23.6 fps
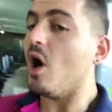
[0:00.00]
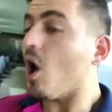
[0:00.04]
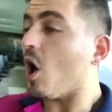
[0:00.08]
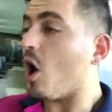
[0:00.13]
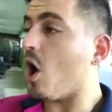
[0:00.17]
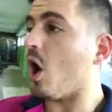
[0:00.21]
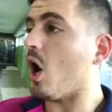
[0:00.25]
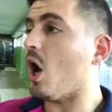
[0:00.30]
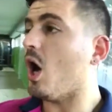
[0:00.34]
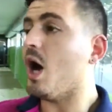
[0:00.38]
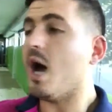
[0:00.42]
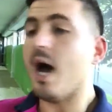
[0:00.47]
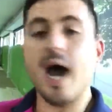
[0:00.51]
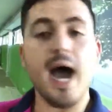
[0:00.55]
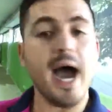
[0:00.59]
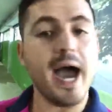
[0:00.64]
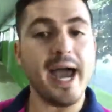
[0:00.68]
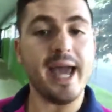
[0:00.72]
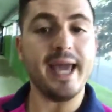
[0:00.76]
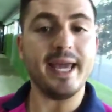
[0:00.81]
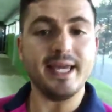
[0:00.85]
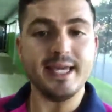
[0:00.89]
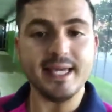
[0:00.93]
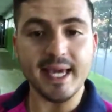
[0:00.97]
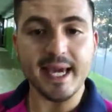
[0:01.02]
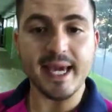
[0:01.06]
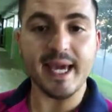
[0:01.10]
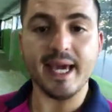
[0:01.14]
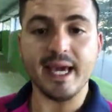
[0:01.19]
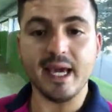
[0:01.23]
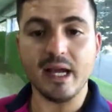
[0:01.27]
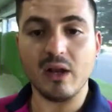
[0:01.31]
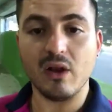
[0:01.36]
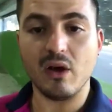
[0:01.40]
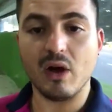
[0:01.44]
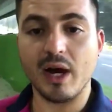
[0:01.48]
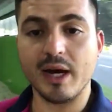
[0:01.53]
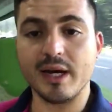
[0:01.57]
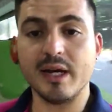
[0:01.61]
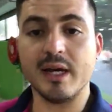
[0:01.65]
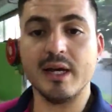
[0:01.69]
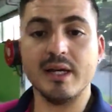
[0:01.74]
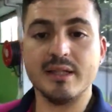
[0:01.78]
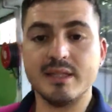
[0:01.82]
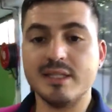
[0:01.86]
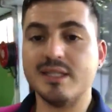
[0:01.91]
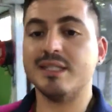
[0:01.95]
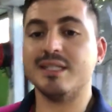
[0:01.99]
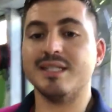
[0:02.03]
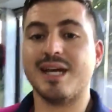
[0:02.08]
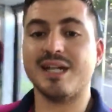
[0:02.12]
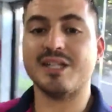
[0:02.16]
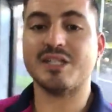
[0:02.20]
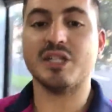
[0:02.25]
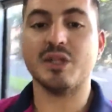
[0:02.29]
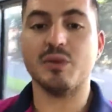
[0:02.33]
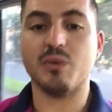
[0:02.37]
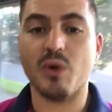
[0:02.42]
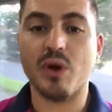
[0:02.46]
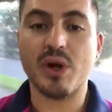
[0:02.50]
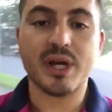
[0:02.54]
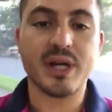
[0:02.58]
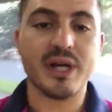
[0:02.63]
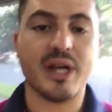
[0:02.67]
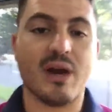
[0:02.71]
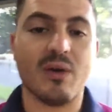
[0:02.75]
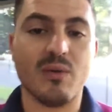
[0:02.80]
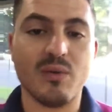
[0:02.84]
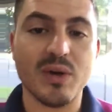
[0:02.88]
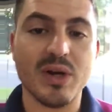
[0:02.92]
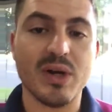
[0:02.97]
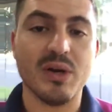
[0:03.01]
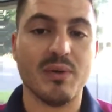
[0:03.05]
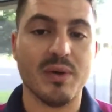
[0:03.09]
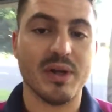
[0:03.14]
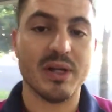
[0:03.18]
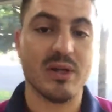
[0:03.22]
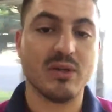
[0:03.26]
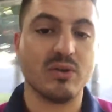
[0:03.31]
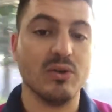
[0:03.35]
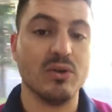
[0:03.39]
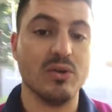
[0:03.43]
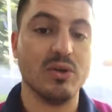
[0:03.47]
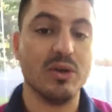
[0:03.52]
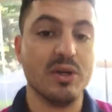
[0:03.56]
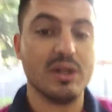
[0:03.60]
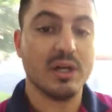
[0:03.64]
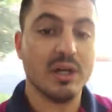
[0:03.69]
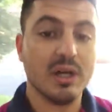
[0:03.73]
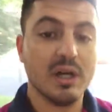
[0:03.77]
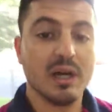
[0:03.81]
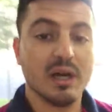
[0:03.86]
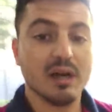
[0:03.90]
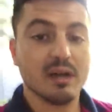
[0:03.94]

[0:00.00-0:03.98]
oh, hey, yeah, like, this is actually working out really, really good,